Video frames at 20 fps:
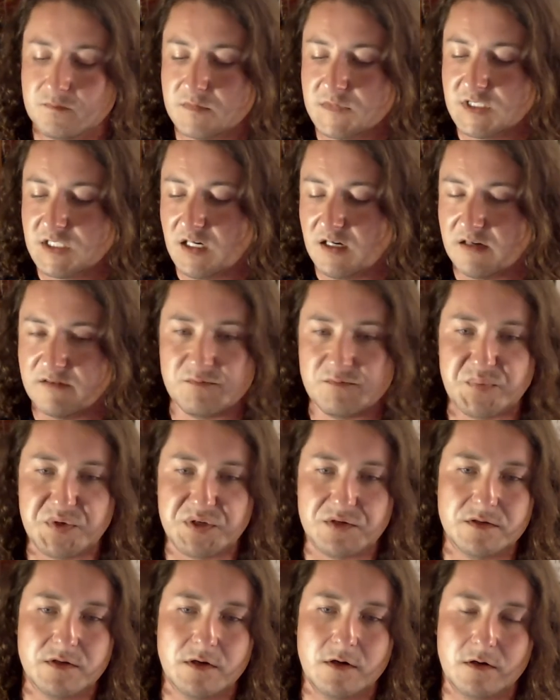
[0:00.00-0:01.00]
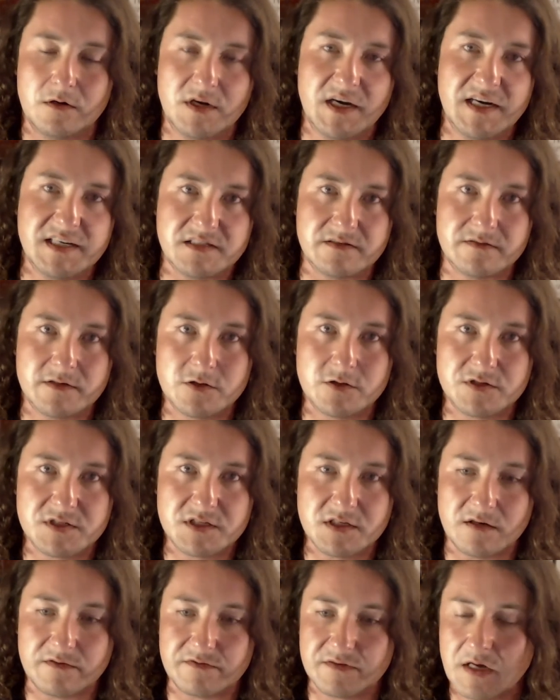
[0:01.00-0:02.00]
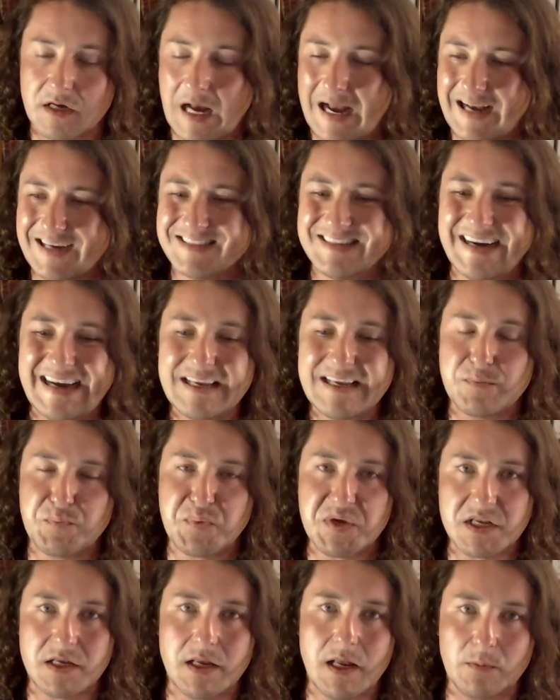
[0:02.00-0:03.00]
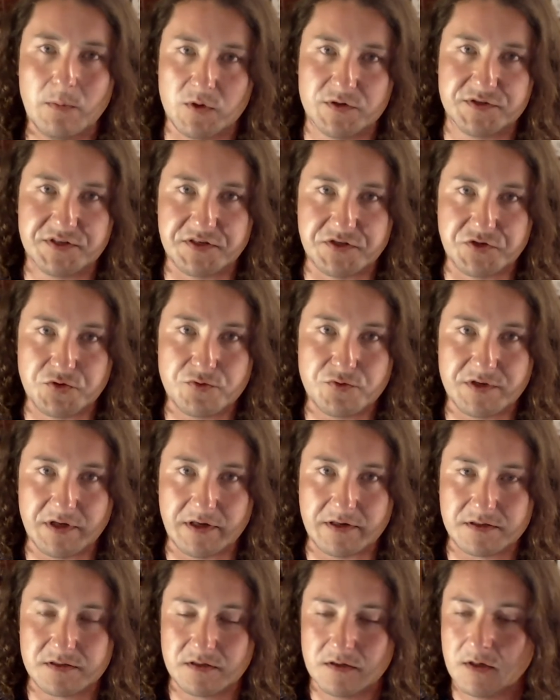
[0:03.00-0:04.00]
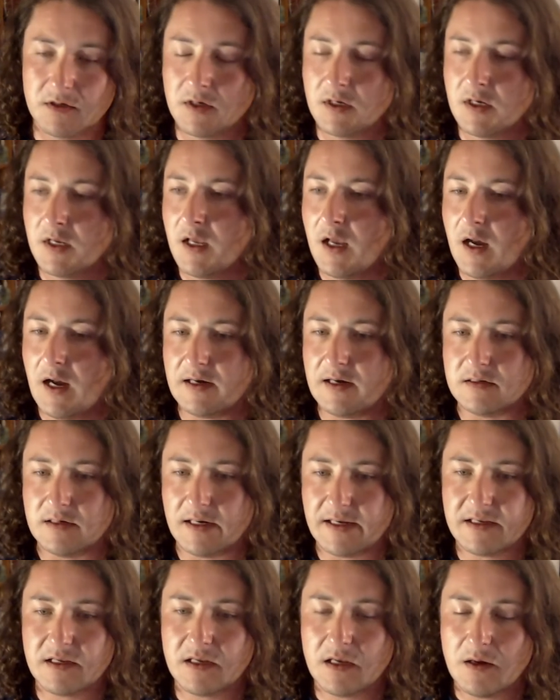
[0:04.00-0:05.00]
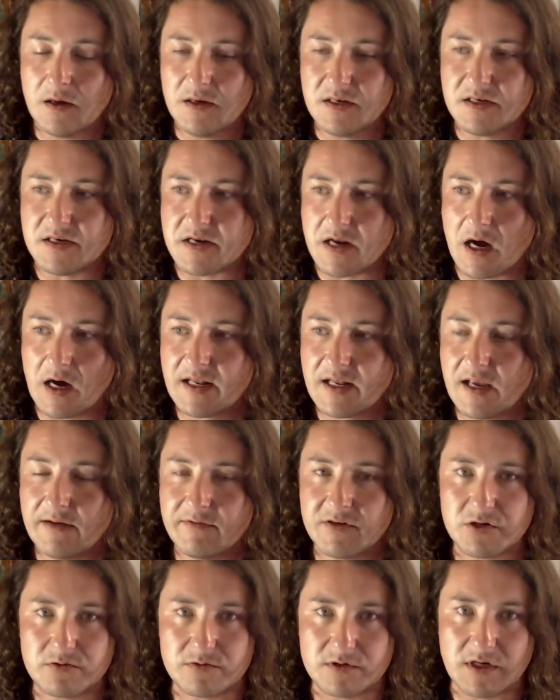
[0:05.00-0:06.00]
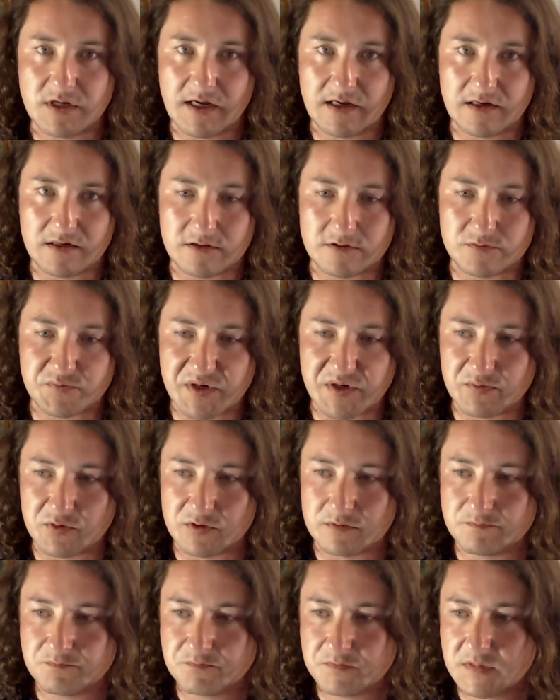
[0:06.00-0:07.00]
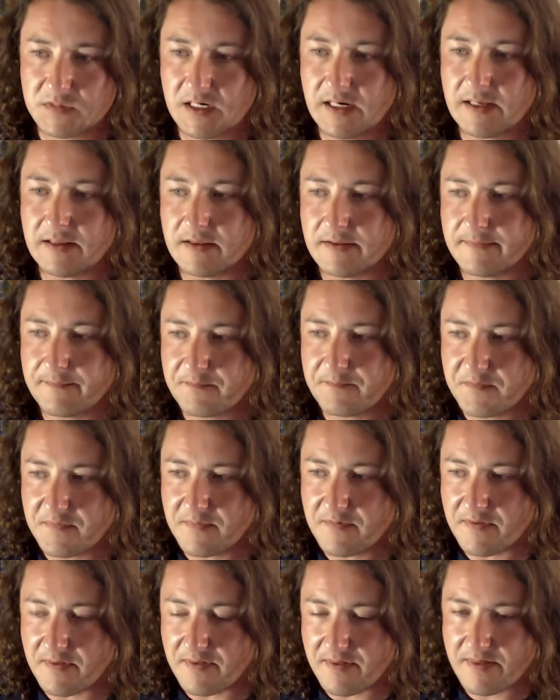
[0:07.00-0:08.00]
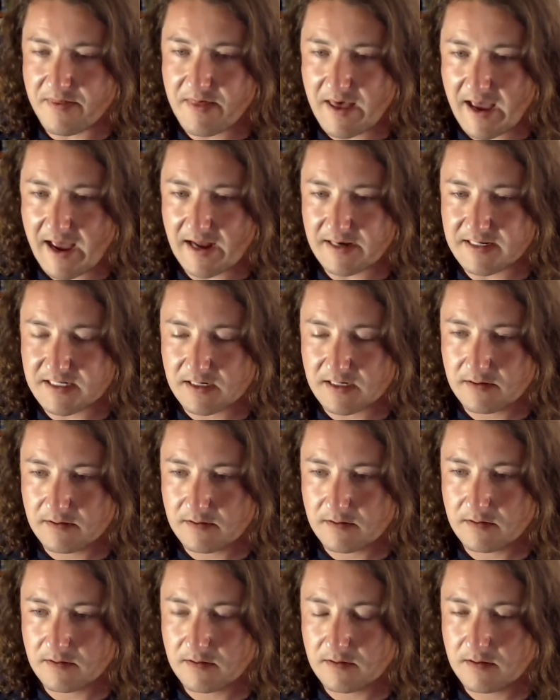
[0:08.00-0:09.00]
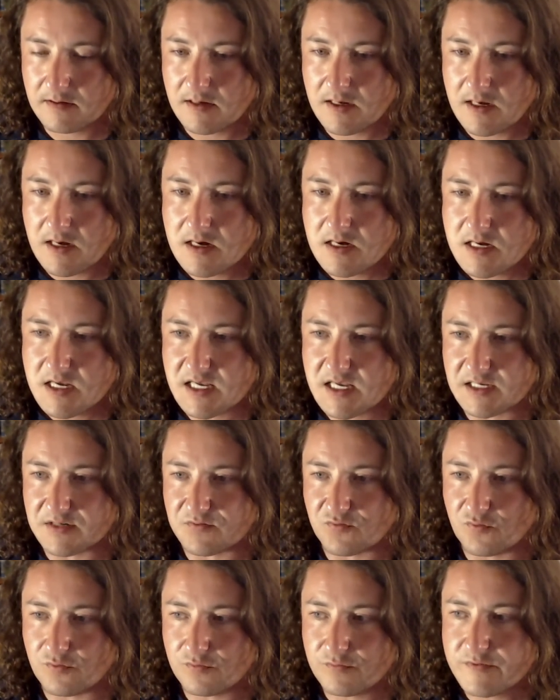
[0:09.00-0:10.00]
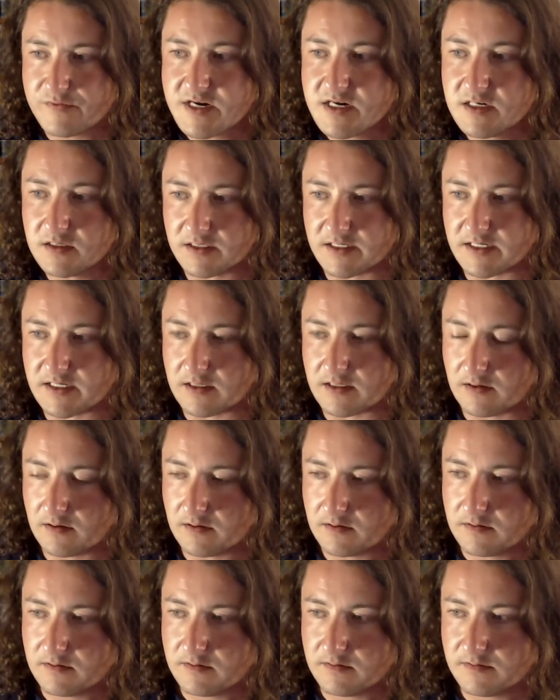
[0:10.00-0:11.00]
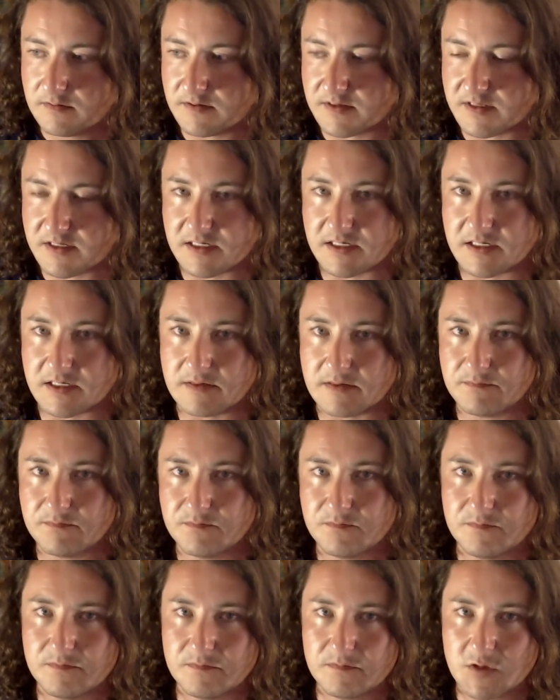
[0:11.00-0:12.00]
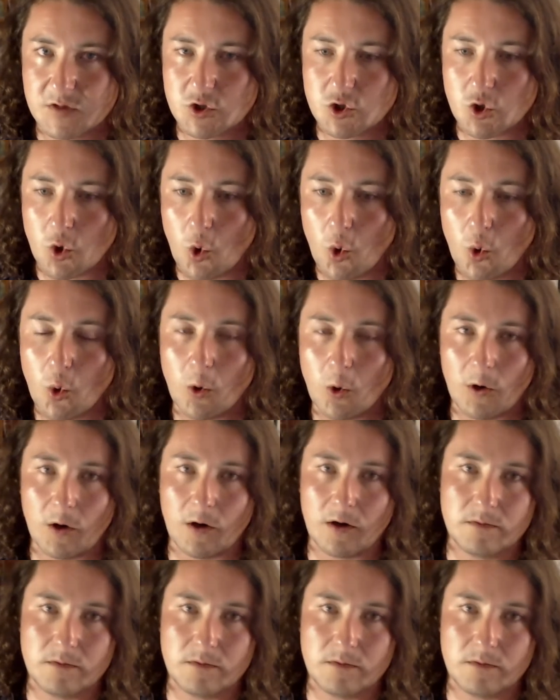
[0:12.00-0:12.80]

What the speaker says: I've built all kinds of other stuff. I like being able to do things. I like not having to rely on other people. And that is really the core